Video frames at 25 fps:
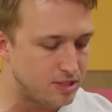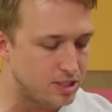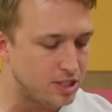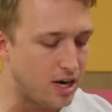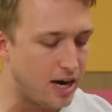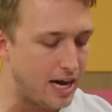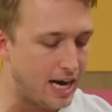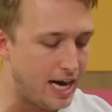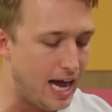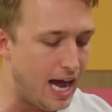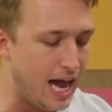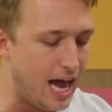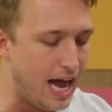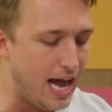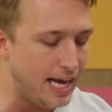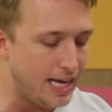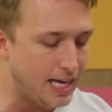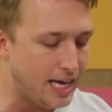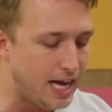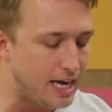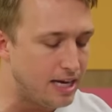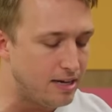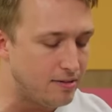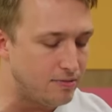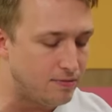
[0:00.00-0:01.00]
sorry, I
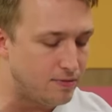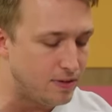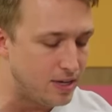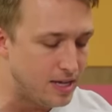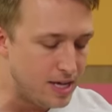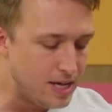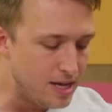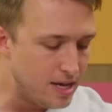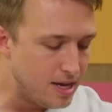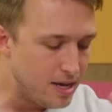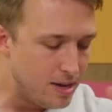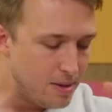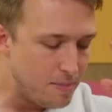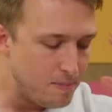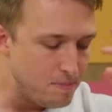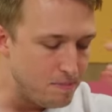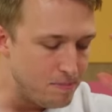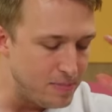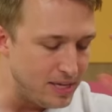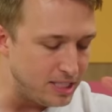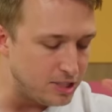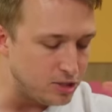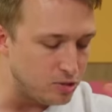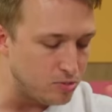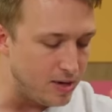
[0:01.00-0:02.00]
kind of
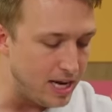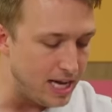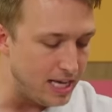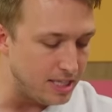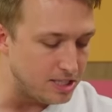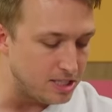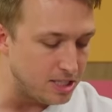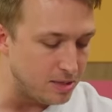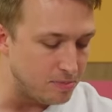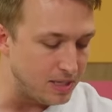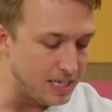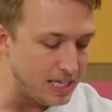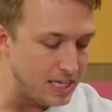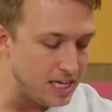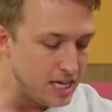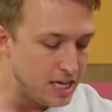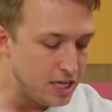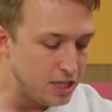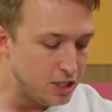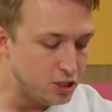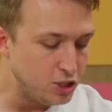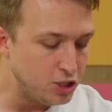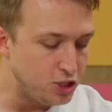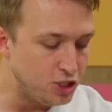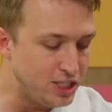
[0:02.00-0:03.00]
misread something.
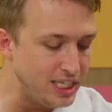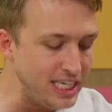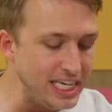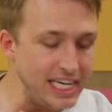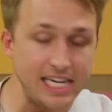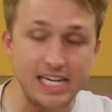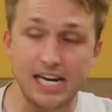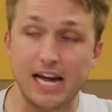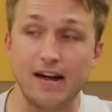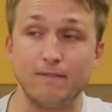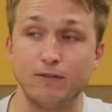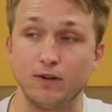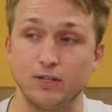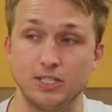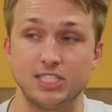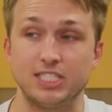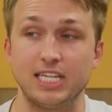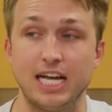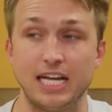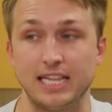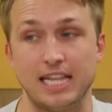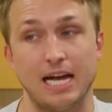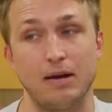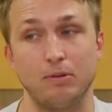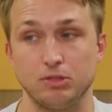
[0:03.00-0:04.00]
She never
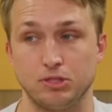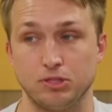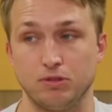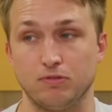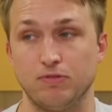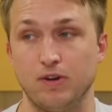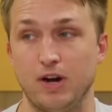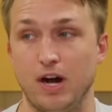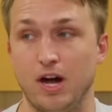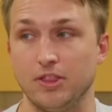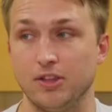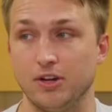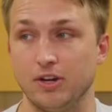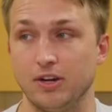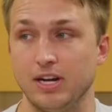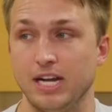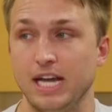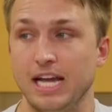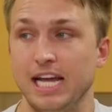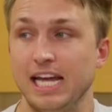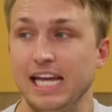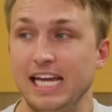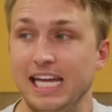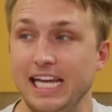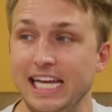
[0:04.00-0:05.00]
said that was her father.
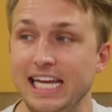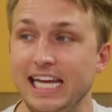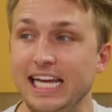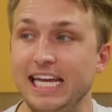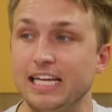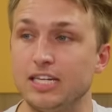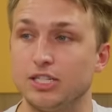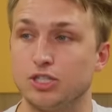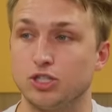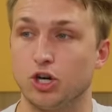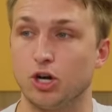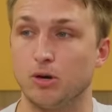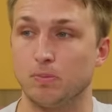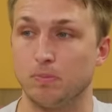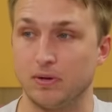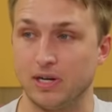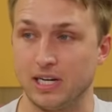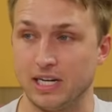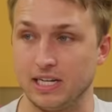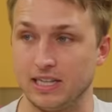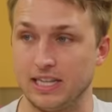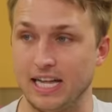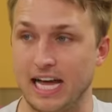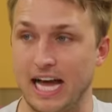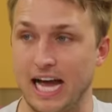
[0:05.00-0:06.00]
He interpreted